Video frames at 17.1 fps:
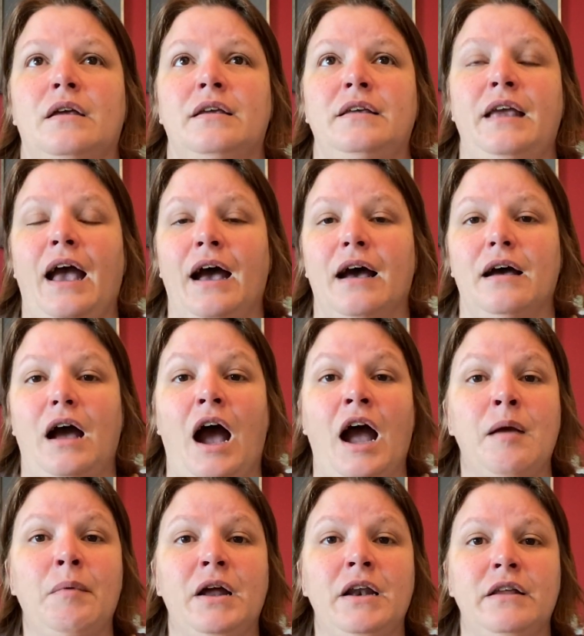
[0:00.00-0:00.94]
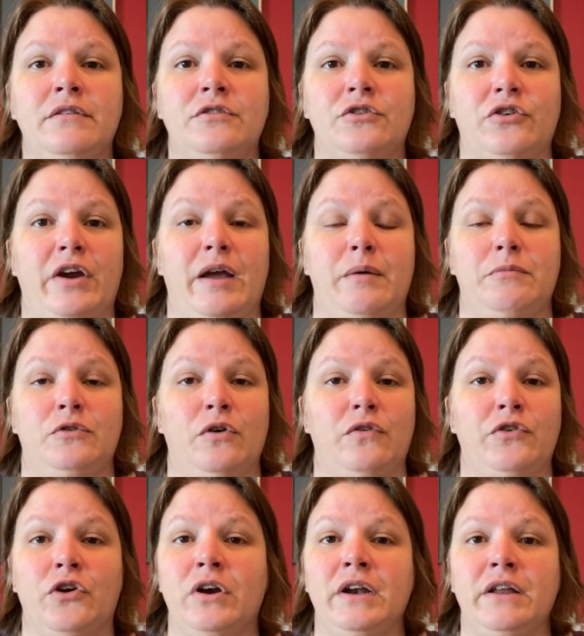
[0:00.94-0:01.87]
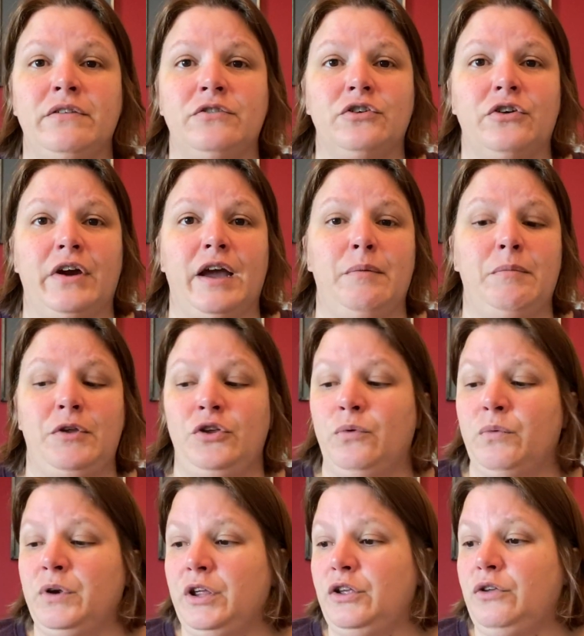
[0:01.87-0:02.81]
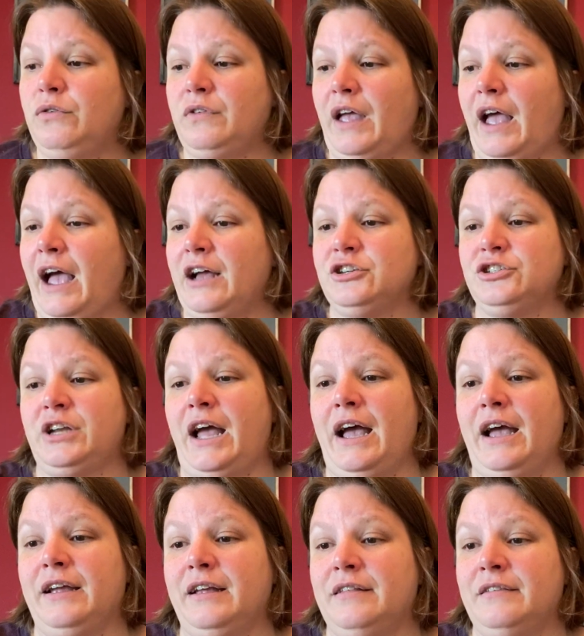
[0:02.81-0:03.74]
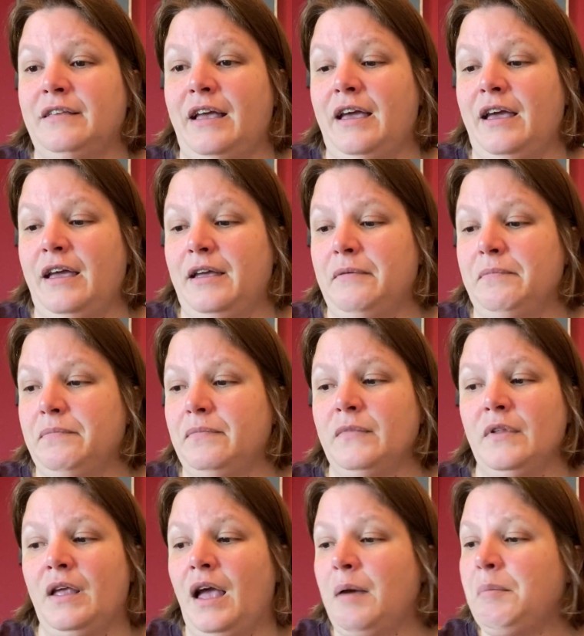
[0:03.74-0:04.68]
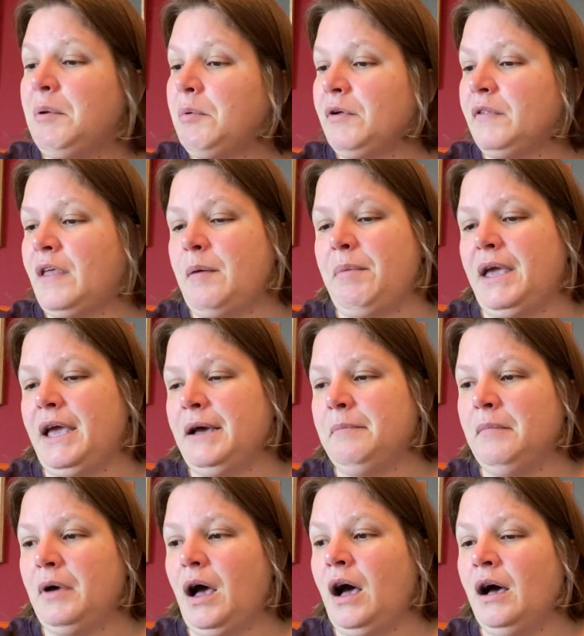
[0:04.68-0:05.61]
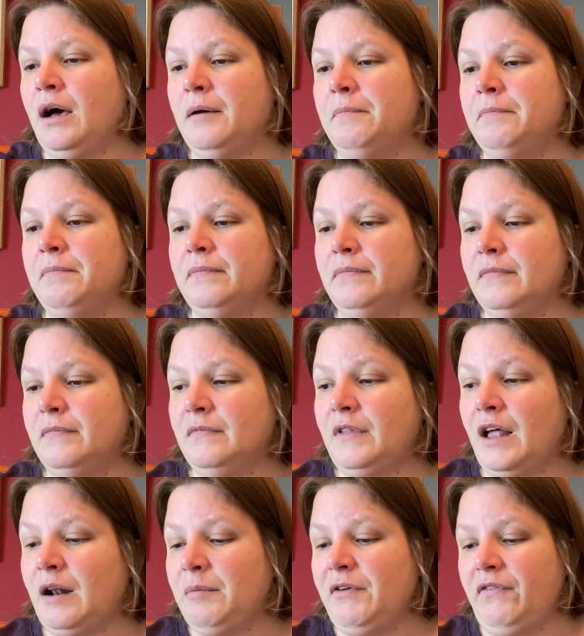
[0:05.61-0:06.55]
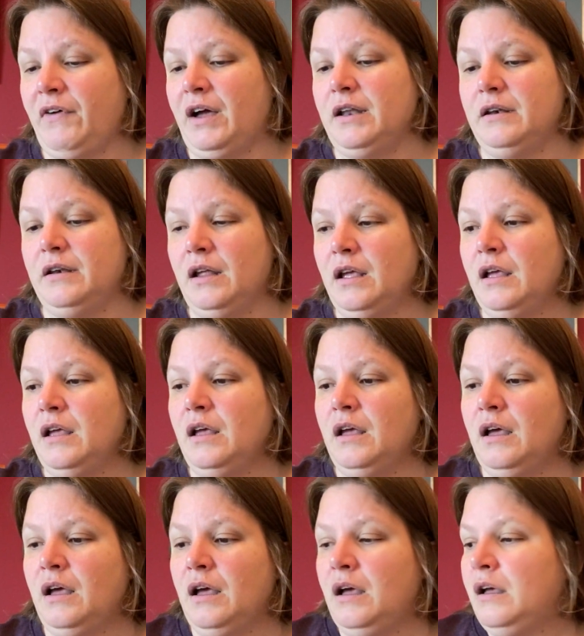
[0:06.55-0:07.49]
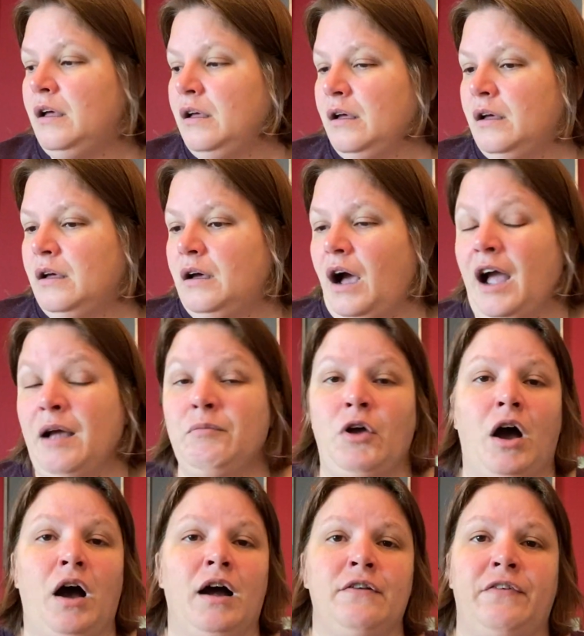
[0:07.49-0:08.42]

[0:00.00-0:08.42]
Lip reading: yeah, I'm on Instagram. So if you're on Instagram and you want to use that hashtag and say happy birthday, Pam, that'll be fun. I'm not on